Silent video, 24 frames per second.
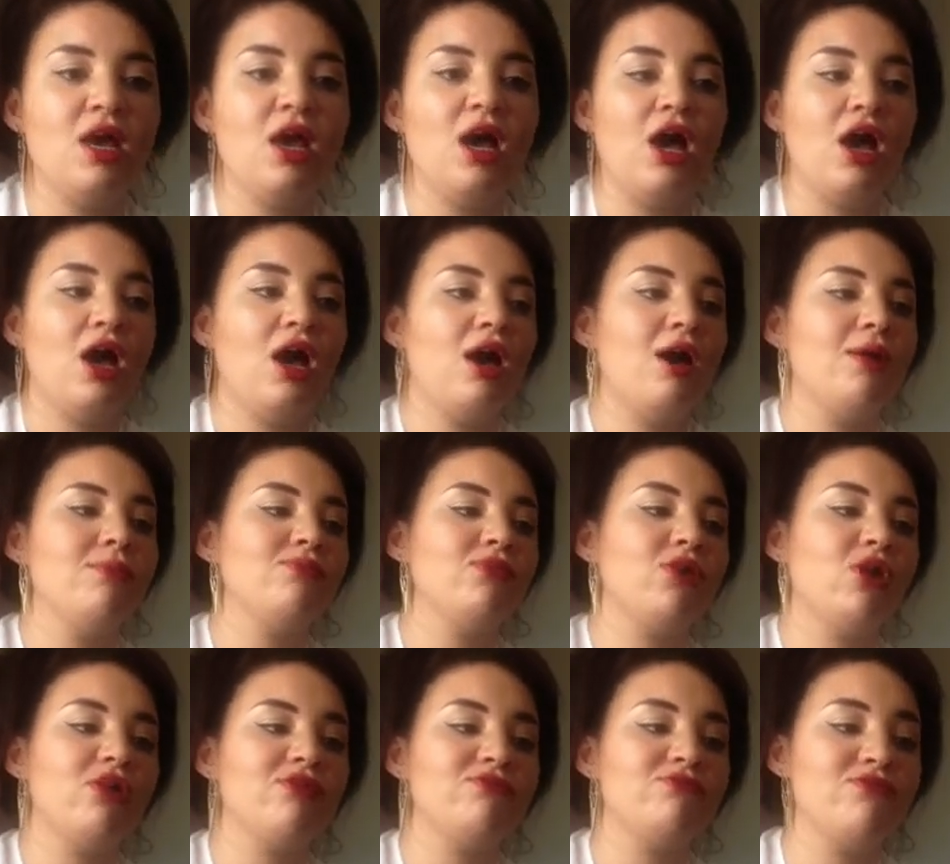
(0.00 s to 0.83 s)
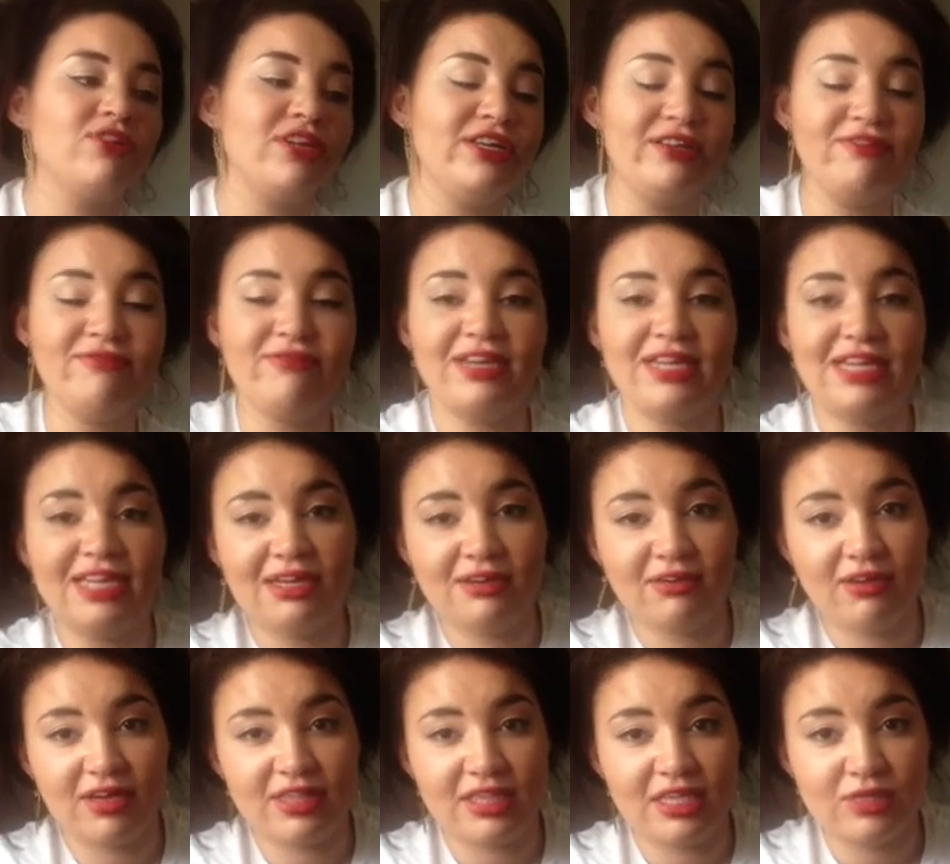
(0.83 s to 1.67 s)
I really
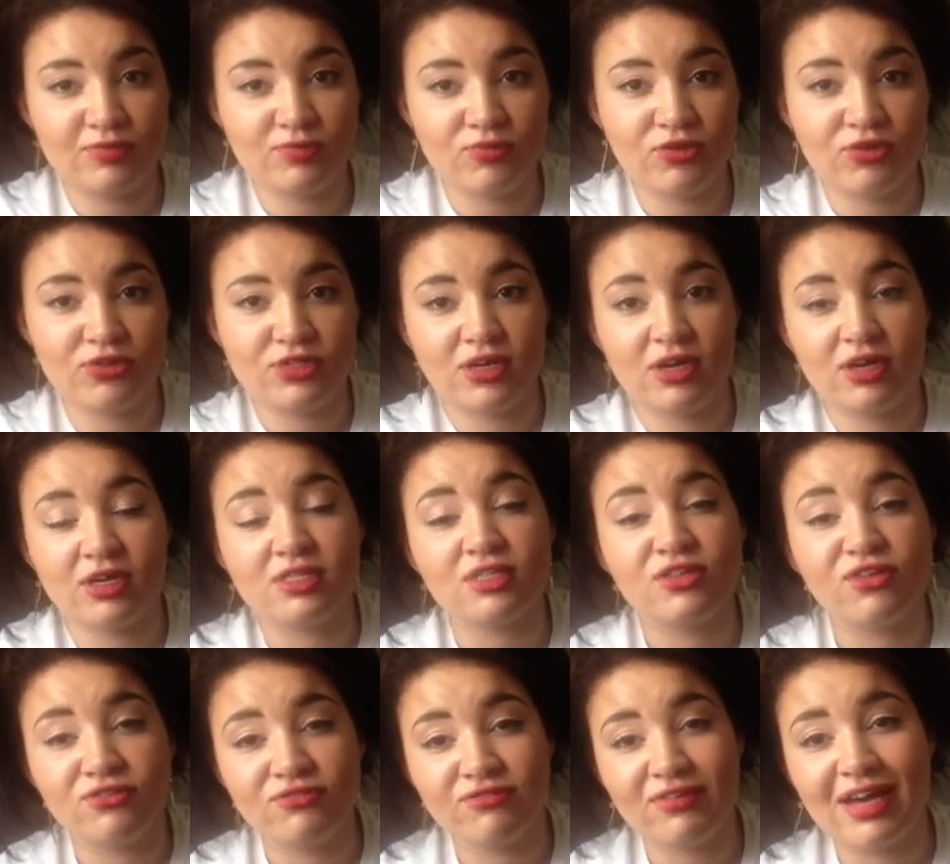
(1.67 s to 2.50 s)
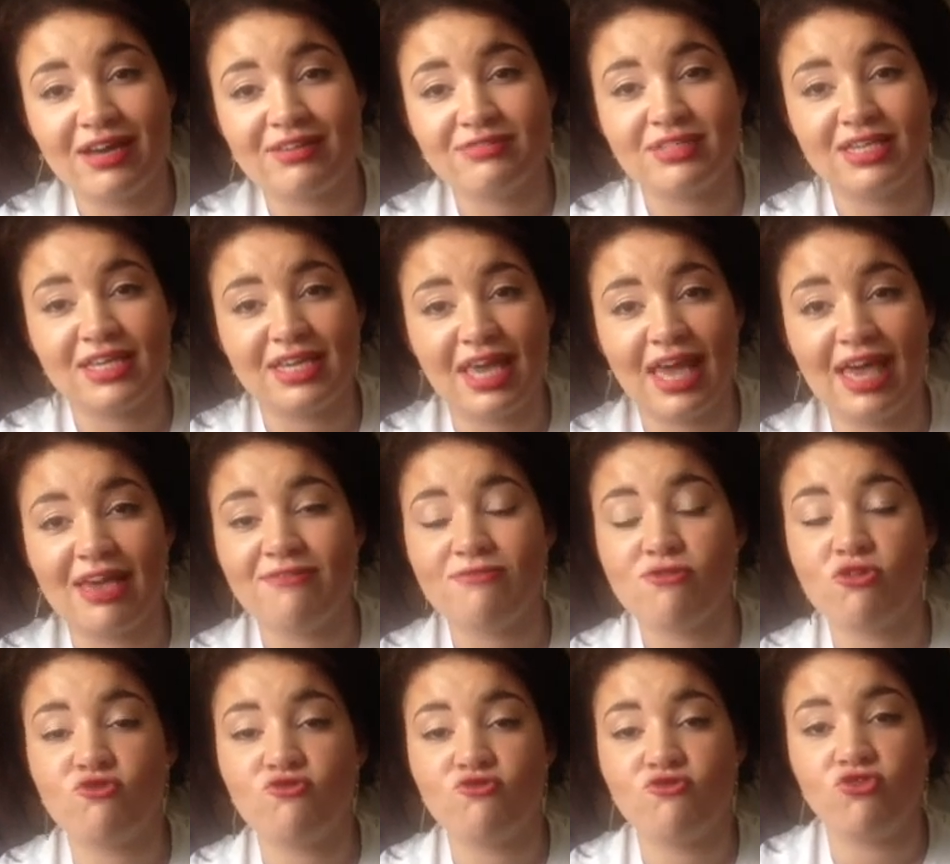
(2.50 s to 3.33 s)
like this product. I found it gave
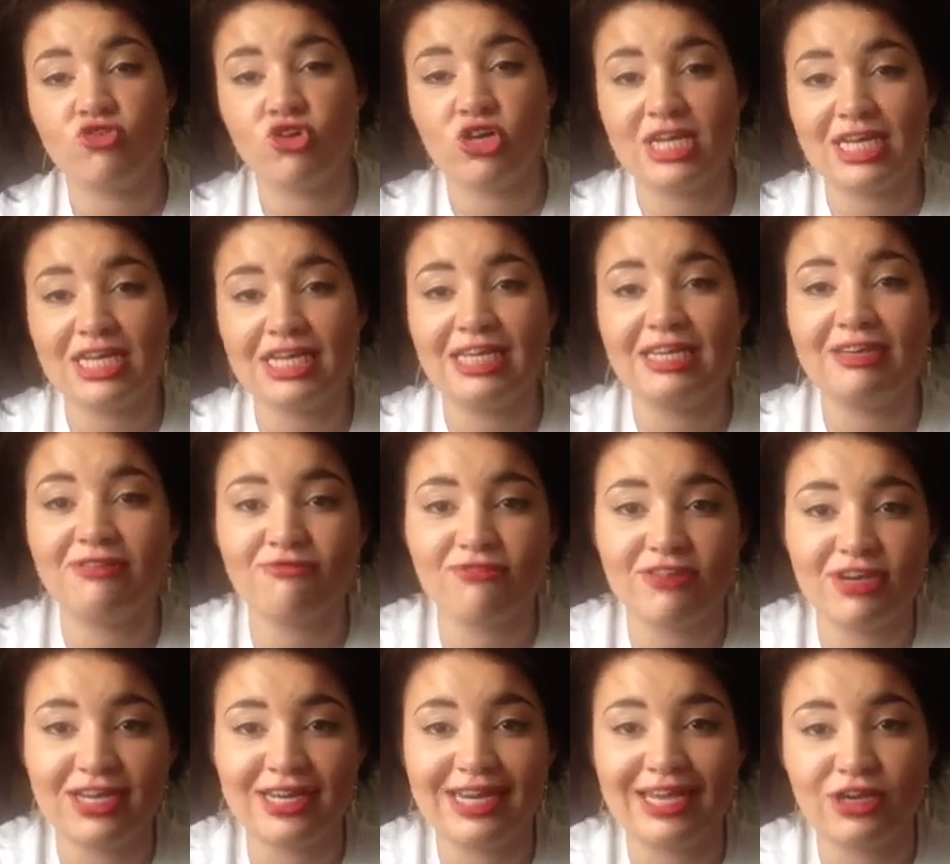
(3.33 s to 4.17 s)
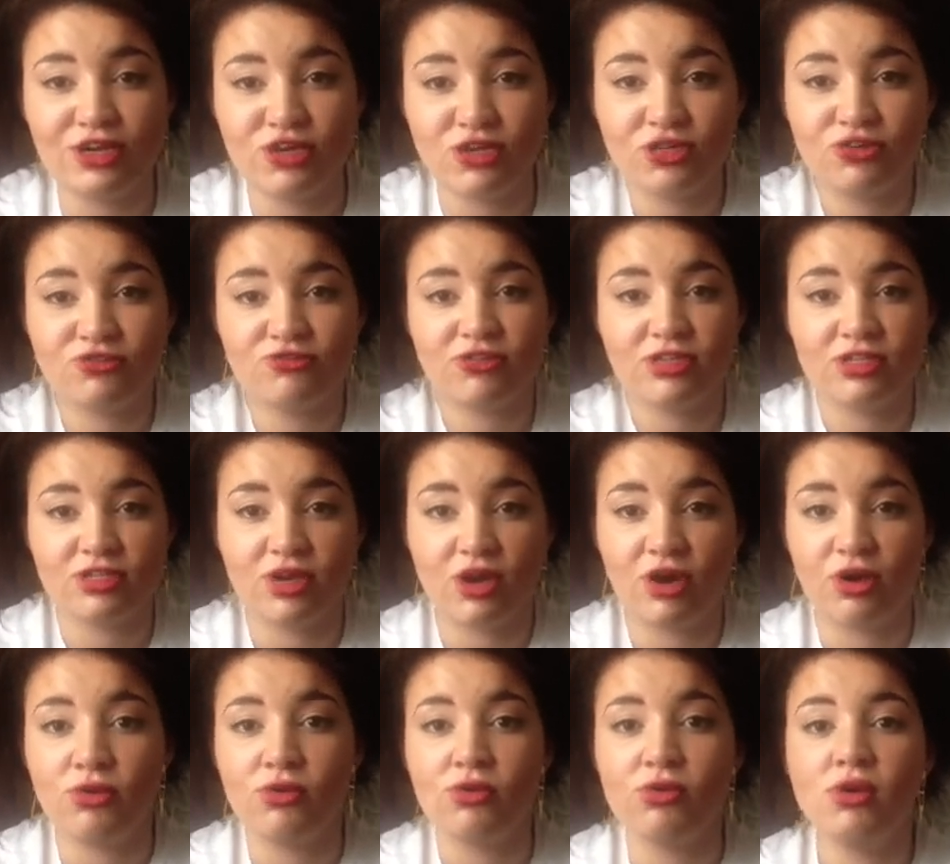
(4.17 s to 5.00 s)
a really good
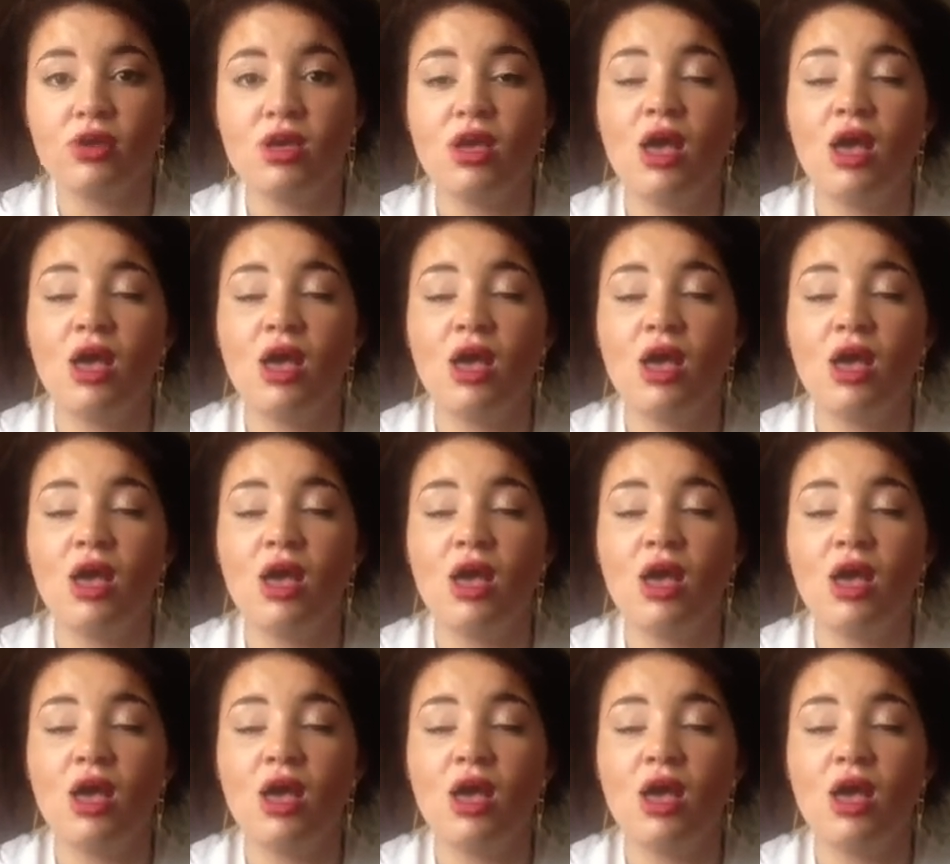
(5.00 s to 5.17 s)
result.